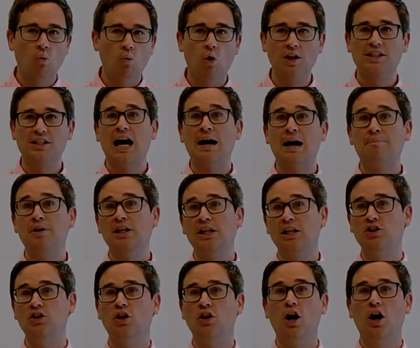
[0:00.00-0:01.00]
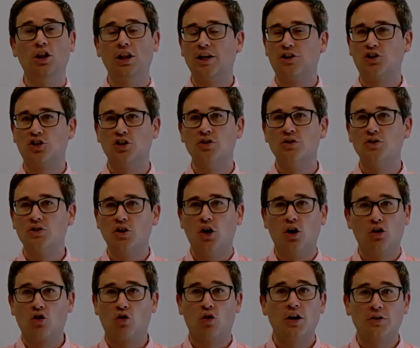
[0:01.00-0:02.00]
what's happening in elections
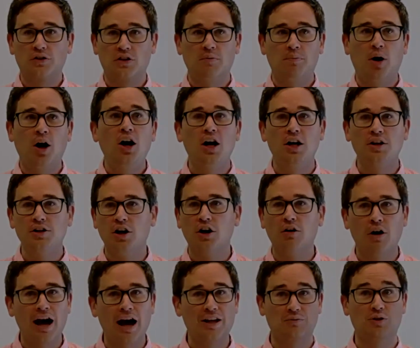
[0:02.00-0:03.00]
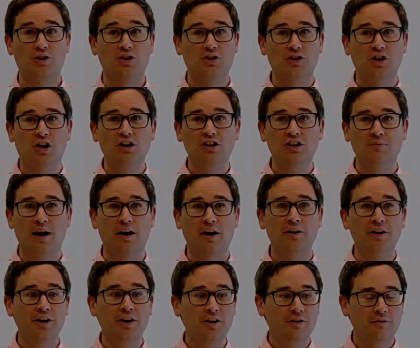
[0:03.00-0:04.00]
across the pond. As we just talked
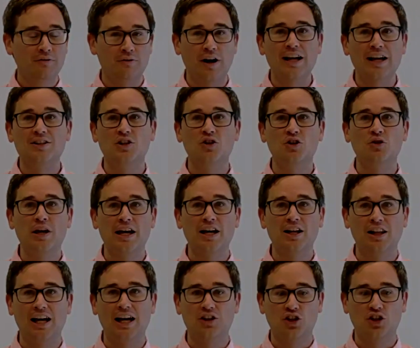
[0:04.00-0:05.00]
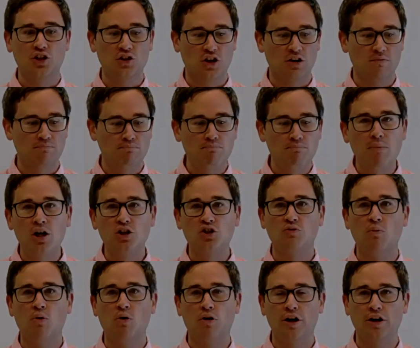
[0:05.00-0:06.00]
about, France and UK elections are
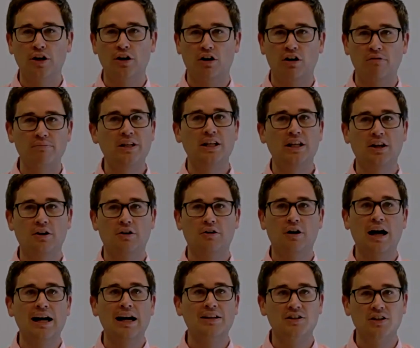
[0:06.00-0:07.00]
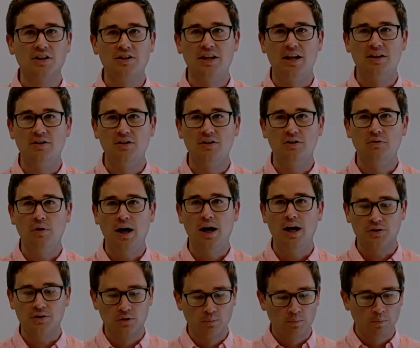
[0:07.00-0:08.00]
much more in our immediate horizon than the
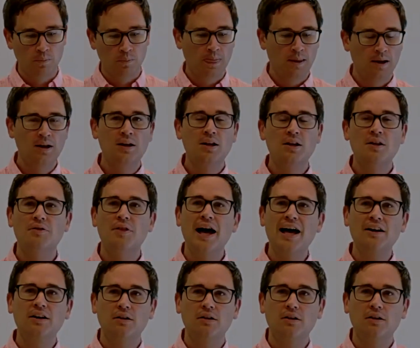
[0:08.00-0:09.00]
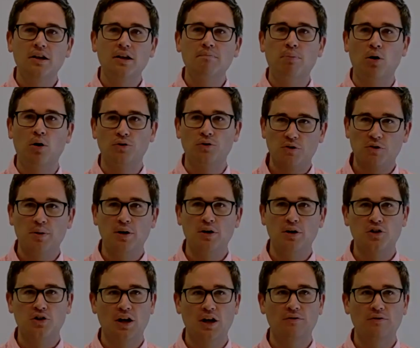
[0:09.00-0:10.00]
US. That impulse
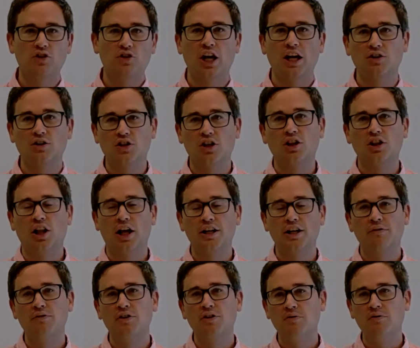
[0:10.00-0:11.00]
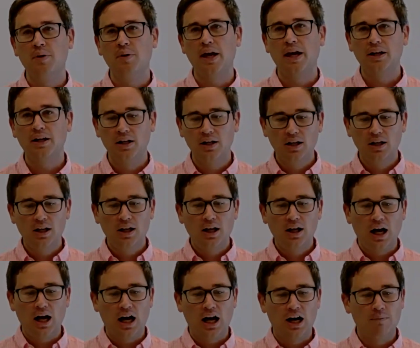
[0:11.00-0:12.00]
appears to have changed in light of the debate.
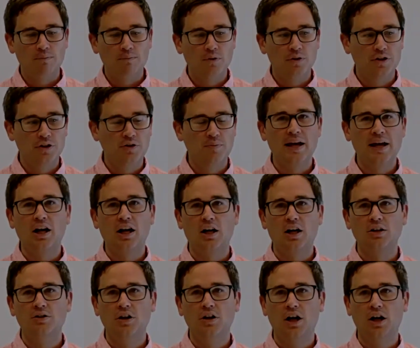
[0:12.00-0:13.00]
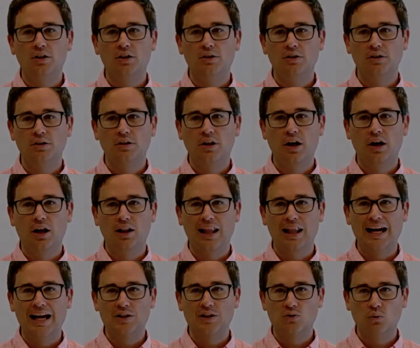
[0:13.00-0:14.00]
The debate on
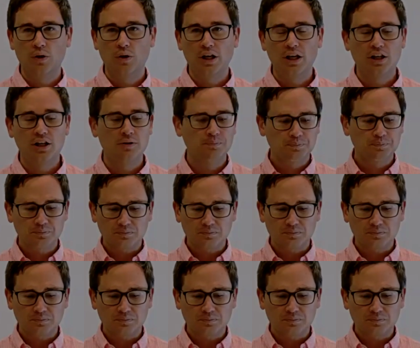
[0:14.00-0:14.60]
last week,